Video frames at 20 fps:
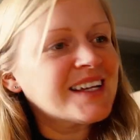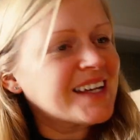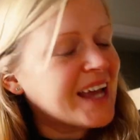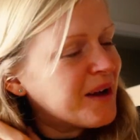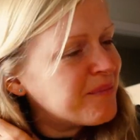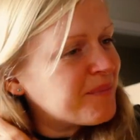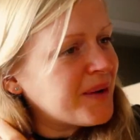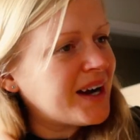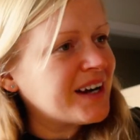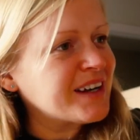to
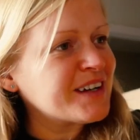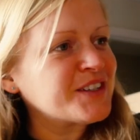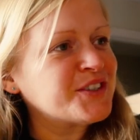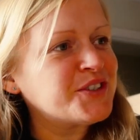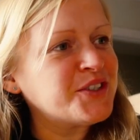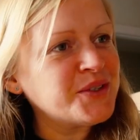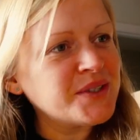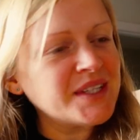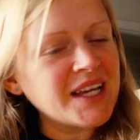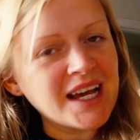get back
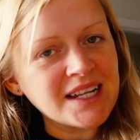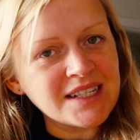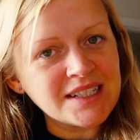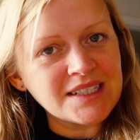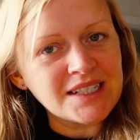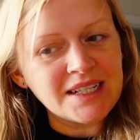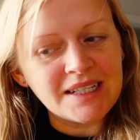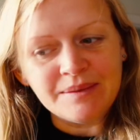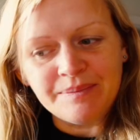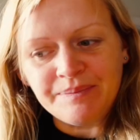to the
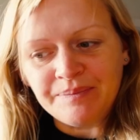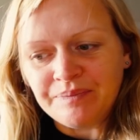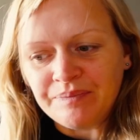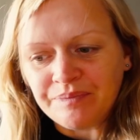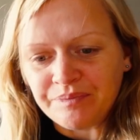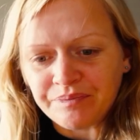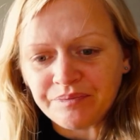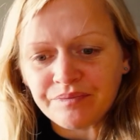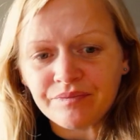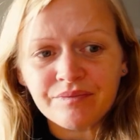editing.
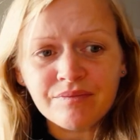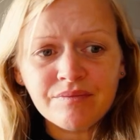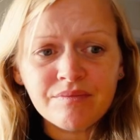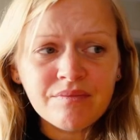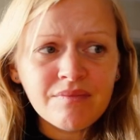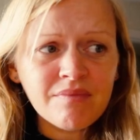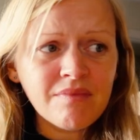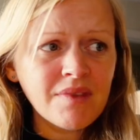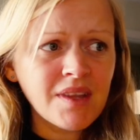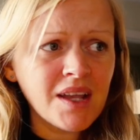
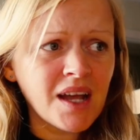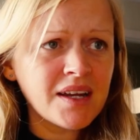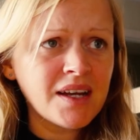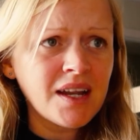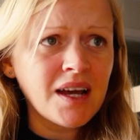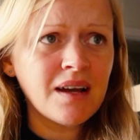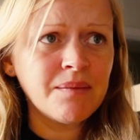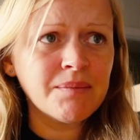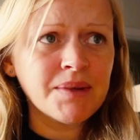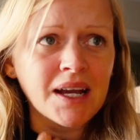And
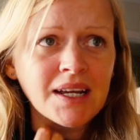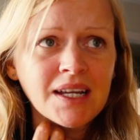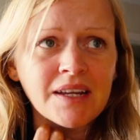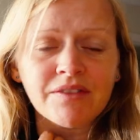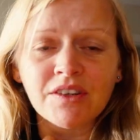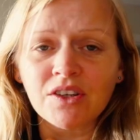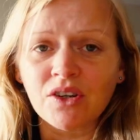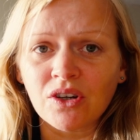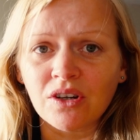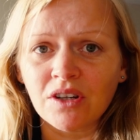um, yeah,
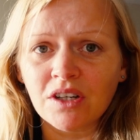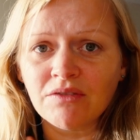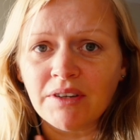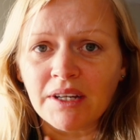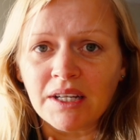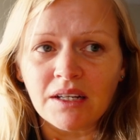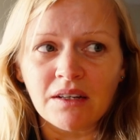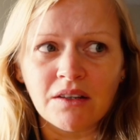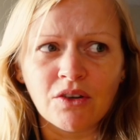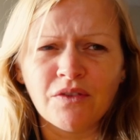give the call a
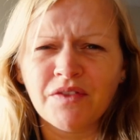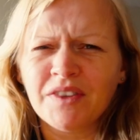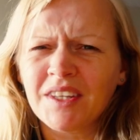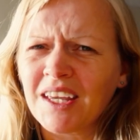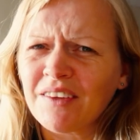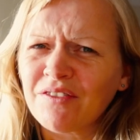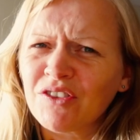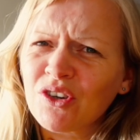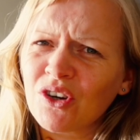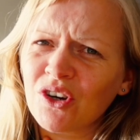ring.
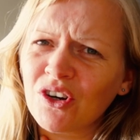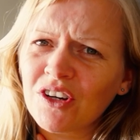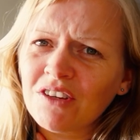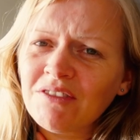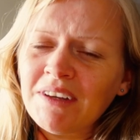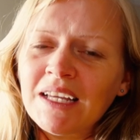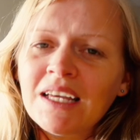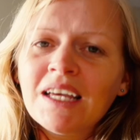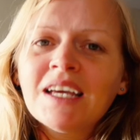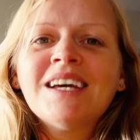Give the call a
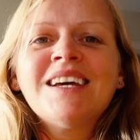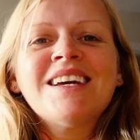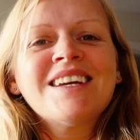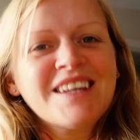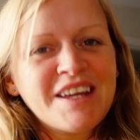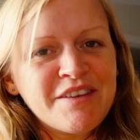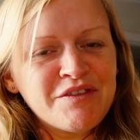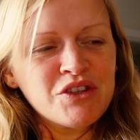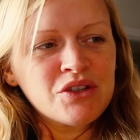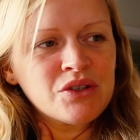ring.
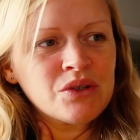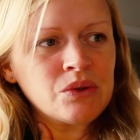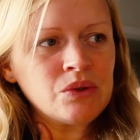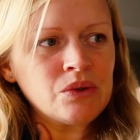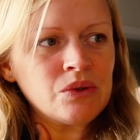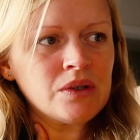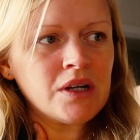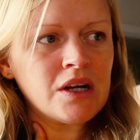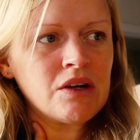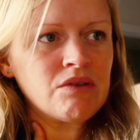Give the
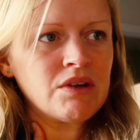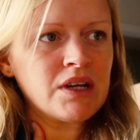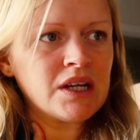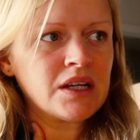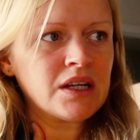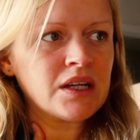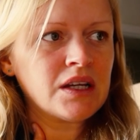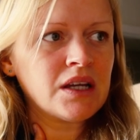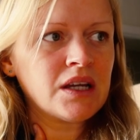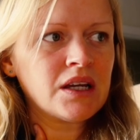school a
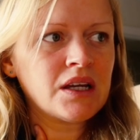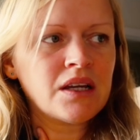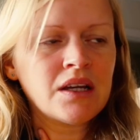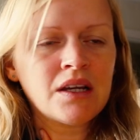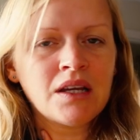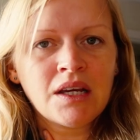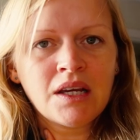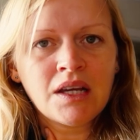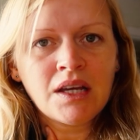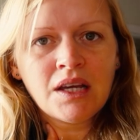ring
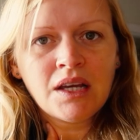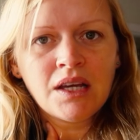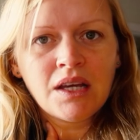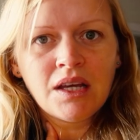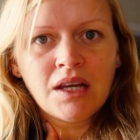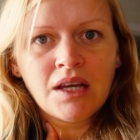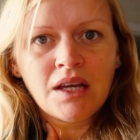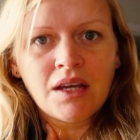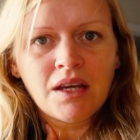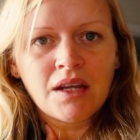
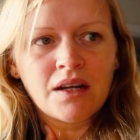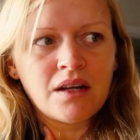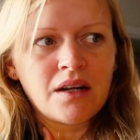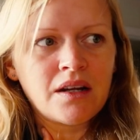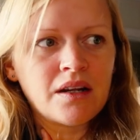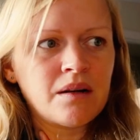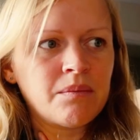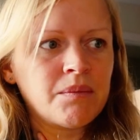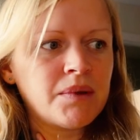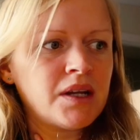in a
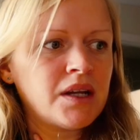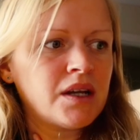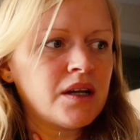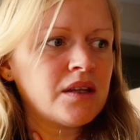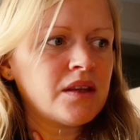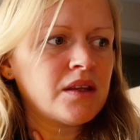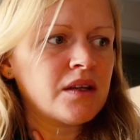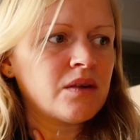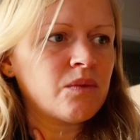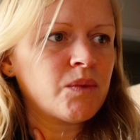little minute,
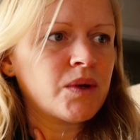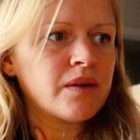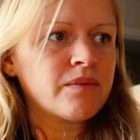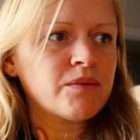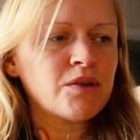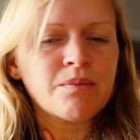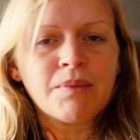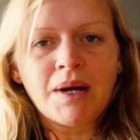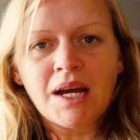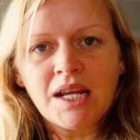I think, when
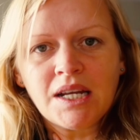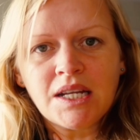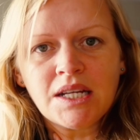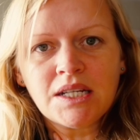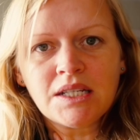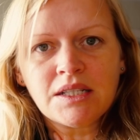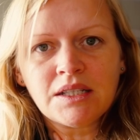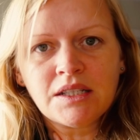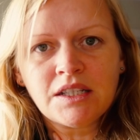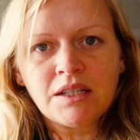I'm done my
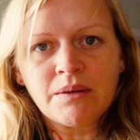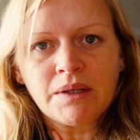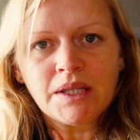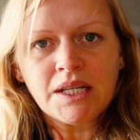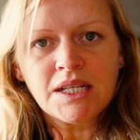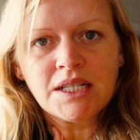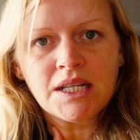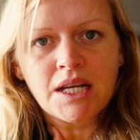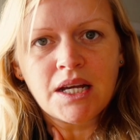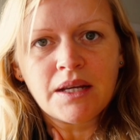edit. See what
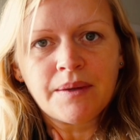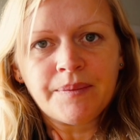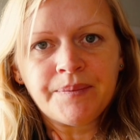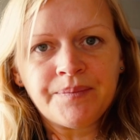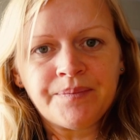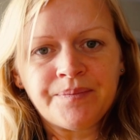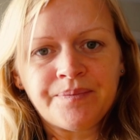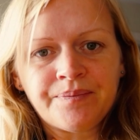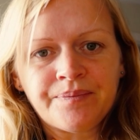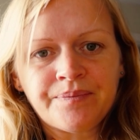they say
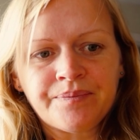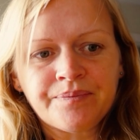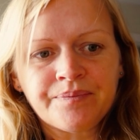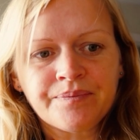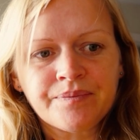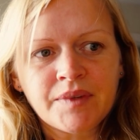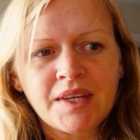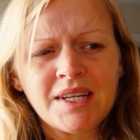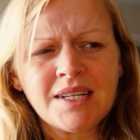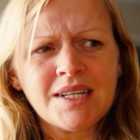
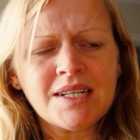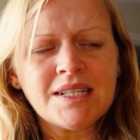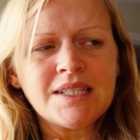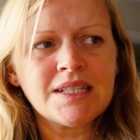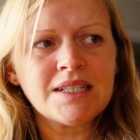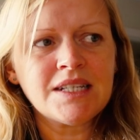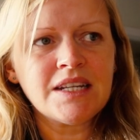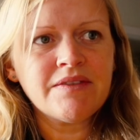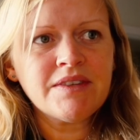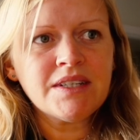he did
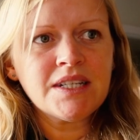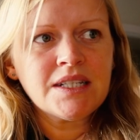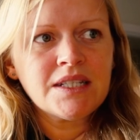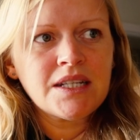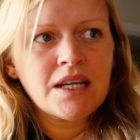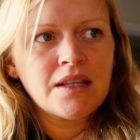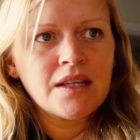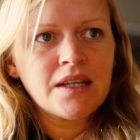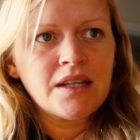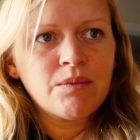Stephen did
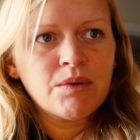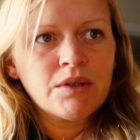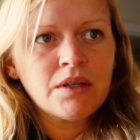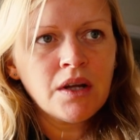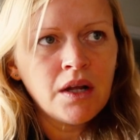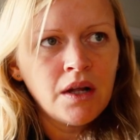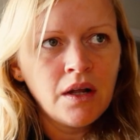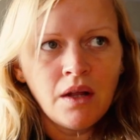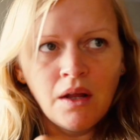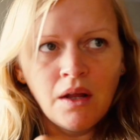say that he would